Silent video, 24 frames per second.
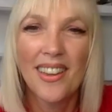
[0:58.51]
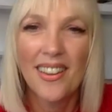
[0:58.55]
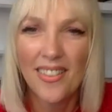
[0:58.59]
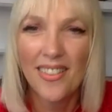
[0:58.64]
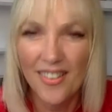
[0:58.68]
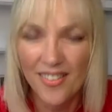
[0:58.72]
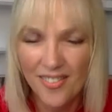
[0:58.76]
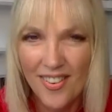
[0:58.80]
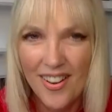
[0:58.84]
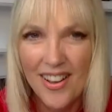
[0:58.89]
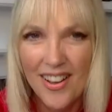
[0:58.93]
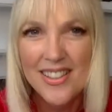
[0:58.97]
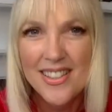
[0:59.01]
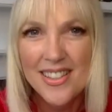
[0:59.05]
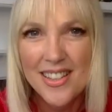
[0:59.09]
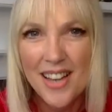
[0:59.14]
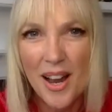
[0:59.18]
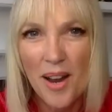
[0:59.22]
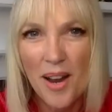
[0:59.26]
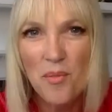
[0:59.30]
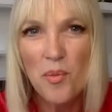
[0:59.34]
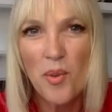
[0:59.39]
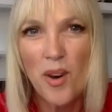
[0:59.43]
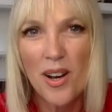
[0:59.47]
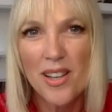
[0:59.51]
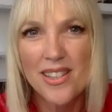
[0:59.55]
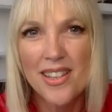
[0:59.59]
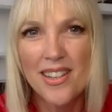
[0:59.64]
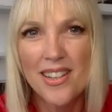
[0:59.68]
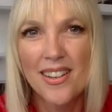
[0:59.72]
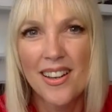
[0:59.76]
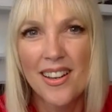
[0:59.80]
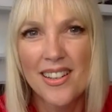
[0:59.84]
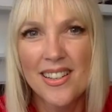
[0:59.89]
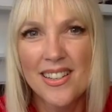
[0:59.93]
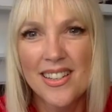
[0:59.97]
the first time wes
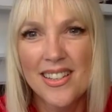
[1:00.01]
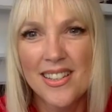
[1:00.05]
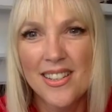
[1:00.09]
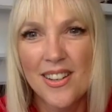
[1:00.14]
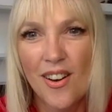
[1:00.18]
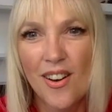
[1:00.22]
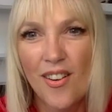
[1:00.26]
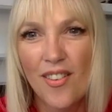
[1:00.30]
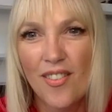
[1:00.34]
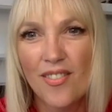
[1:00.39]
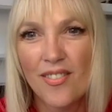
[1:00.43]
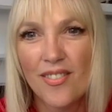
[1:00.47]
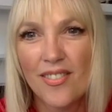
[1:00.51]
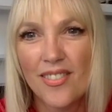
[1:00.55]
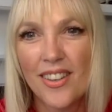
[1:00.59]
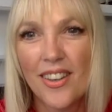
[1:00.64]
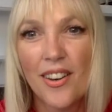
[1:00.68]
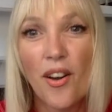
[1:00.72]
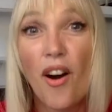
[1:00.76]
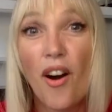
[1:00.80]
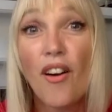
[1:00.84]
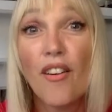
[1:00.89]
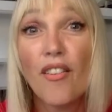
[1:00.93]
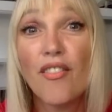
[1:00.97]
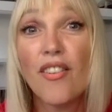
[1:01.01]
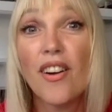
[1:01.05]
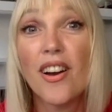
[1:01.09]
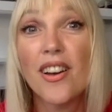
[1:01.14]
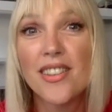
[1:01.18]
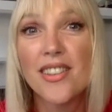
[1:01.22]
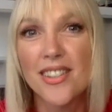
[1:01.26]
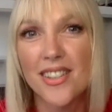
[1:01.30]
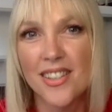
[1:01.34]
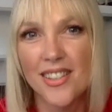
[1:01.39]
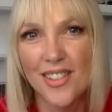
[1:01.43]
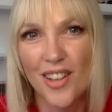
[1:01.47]
and i did our you know, our
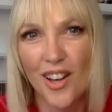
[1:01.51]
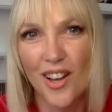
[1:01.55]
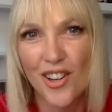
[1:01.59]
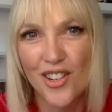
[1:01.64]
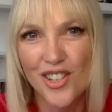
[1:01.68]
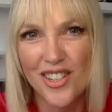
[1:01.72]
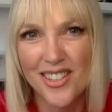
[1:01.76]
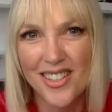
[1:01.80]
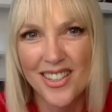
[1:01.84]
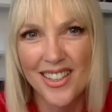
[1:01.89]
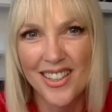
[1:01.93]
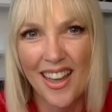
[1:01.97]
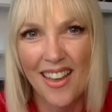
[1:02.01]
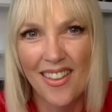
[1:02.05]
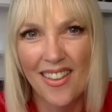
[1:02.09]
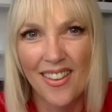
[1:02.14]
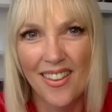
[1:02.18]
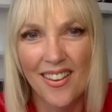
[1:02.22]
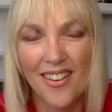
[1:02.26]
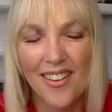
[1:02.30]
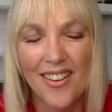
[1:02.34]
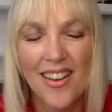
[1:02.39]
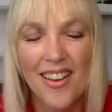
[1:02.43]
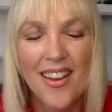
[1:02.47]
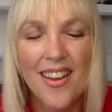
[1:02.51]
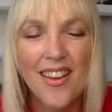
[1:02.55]
first discussion together,